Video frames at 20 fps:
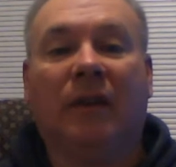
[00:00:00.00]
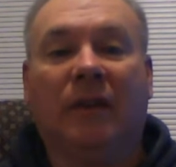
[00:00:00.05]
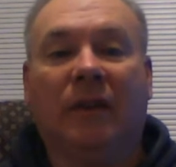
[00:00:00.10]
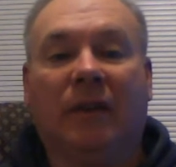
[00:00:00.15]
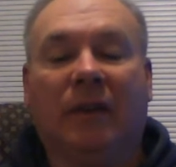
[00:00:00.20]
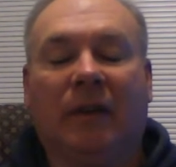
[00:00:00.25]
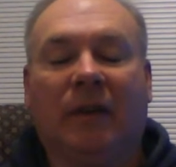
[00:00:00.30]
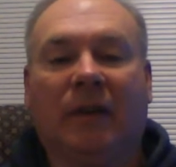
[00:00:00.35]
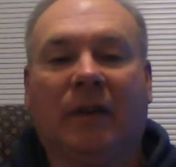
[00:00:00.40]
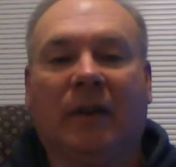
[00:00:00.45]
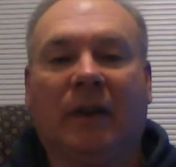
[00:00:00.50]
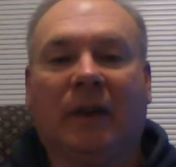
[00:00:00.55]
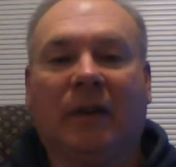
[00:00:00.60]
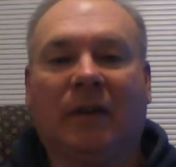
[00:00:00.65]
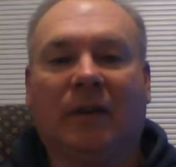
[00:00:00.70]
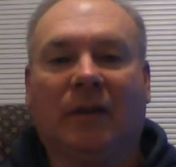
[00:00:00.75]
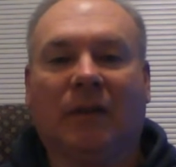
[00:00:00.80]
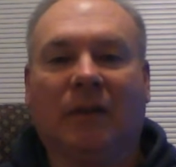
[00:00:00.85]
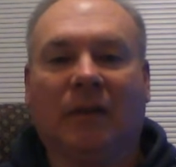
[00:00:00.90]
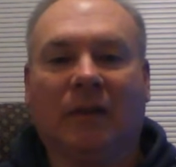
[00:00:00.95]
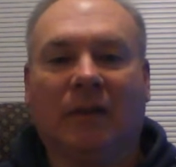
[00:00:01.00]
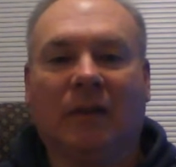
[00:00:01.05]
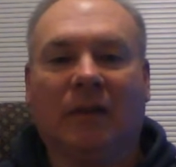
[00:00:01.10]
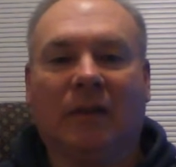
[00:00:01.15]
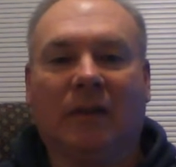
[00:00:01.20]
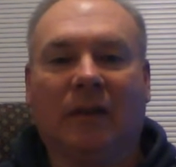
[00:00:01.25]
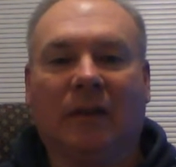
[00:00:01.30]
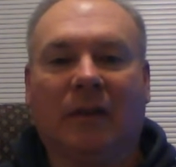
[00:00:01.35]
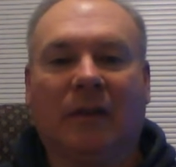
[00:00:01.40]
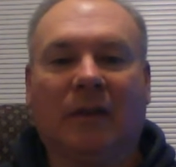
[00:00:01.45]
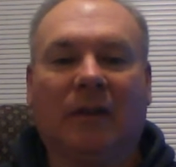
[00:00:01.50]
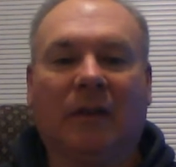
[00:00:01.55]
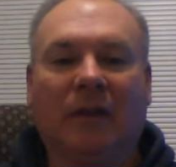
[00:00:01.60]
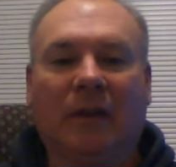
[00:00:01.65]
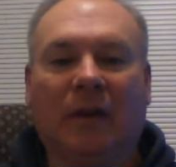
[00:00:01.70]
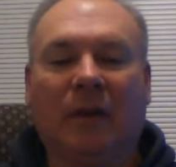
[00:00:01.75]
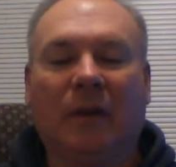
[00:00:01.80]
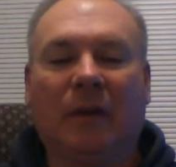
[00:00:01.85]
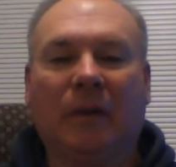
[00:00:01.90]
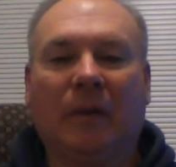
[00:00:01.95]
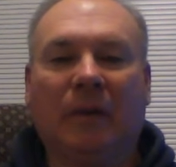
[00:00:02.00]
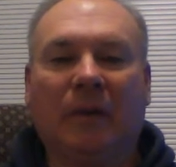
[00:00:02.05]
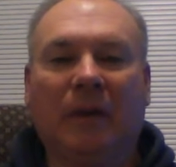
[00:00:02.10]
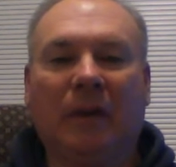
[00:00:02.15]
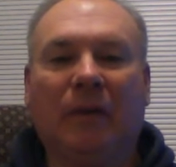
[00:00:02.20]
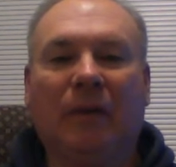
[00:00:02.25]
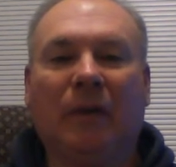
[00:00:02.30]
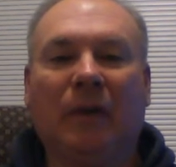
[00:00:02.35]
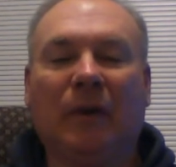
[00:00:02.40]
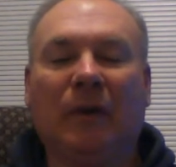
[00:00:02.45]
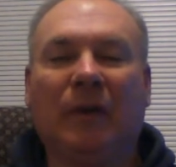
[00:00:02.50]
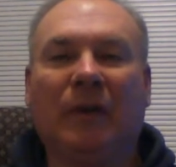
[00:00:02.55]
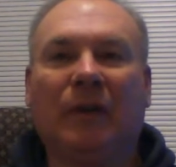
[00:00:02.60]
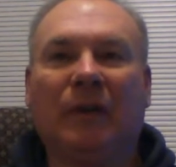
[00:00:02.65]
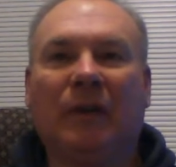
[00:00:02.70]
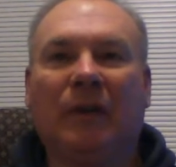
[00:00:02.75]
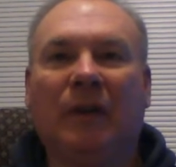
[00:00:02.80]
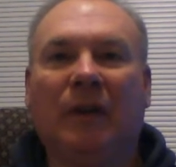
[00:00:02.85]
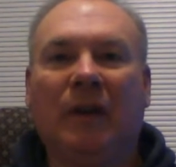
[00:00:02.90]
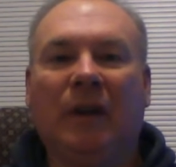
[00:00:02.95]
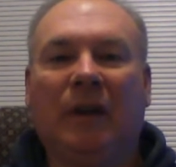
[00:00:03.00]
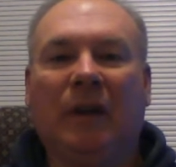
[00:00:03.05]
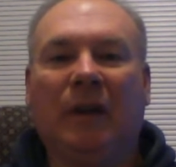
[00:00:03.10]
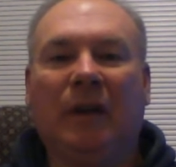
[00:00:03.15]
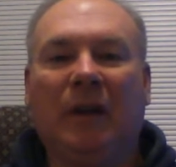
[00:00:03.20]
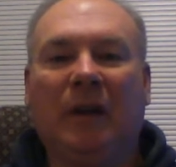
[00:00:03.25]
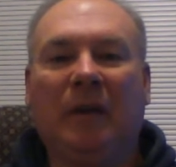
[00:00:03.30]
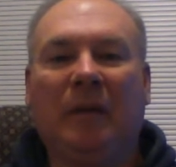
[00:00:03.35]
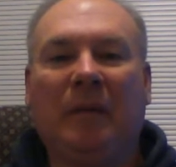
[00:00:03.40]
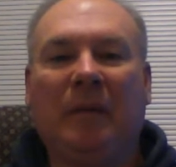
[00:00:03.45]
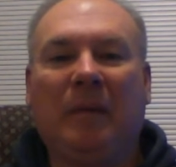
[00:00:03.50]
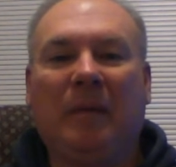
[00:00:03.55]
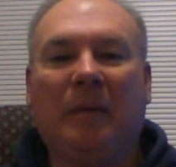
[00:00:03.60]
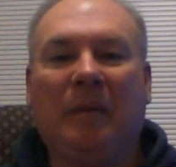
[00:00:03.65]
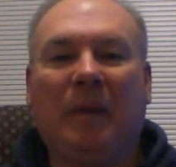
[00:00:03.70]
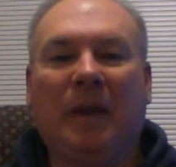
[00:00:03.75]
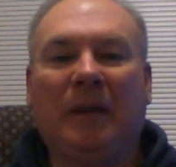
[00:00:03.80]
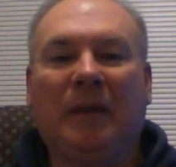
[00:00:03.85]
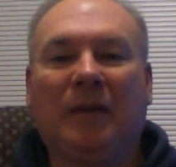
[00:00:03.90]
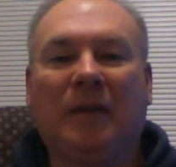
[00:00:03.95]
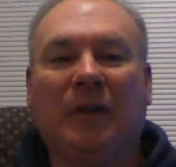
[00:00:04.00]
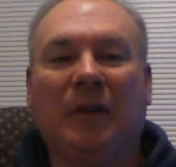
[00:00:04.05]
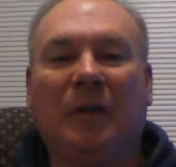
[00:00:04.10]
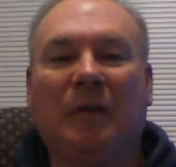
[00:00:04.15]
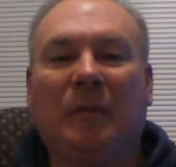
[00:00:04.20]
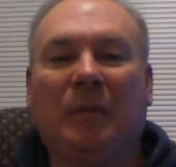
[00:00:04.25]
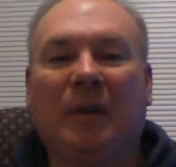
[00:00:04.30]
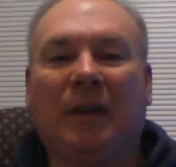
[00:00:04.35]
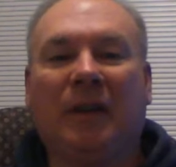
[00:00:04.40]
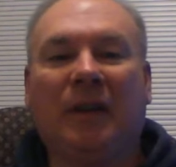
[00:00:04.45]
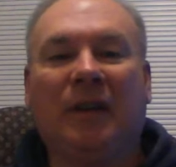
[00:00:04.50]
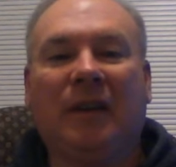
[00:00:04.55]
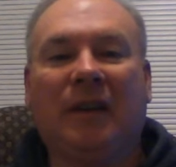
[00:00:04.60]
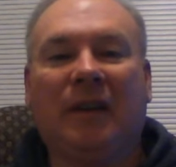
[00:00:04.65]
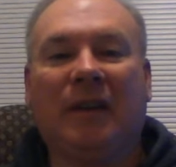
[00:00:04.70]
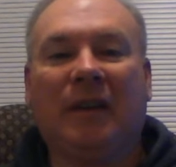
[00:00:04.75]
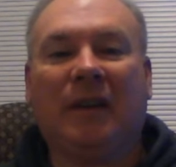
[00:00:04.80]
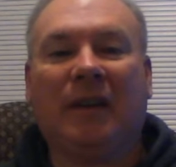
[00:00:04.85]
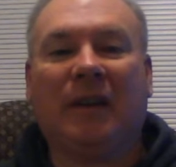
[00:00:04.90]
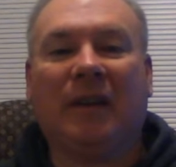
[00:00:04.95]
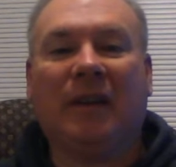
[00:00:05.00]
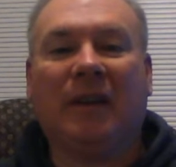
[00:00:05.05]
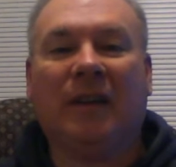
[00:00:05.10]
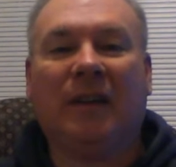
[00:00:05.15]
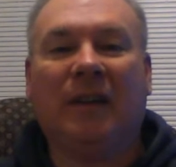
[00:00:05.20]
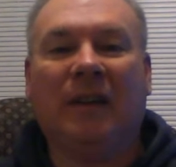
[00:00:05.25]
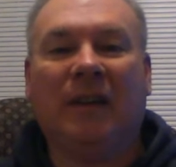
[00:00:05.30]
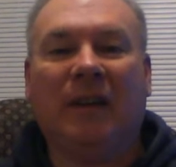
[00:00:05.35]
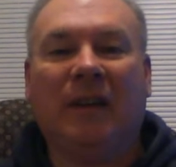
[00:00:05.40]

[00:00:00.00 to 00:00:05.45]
So that's, even though it may seem that